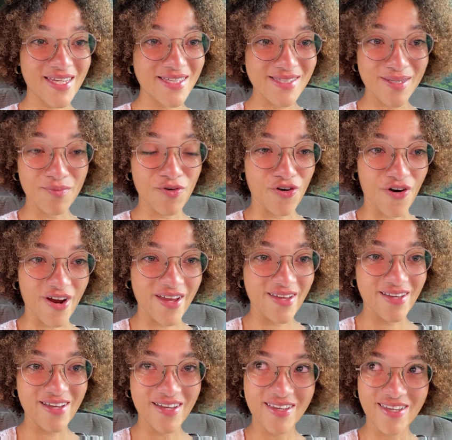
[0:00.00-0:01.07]
I'm crying
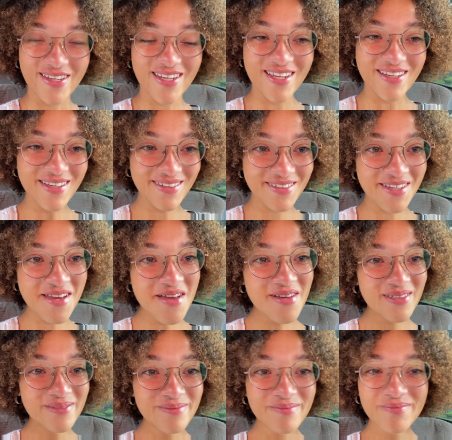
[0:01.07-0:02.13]
again.
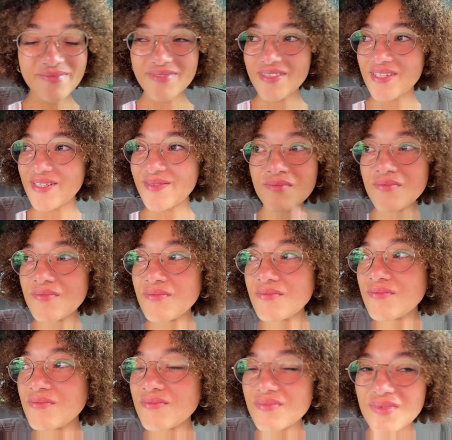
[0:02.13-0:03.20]
I
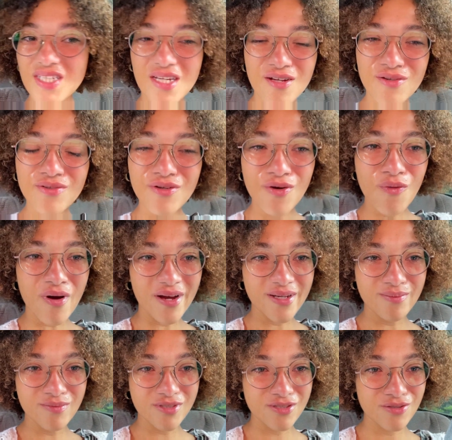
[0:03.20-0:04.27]
don't know why
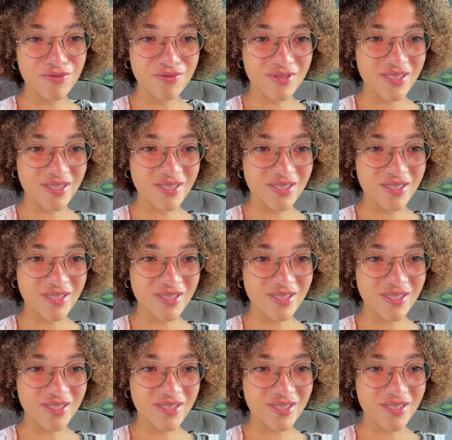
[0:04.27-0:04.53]
I'm so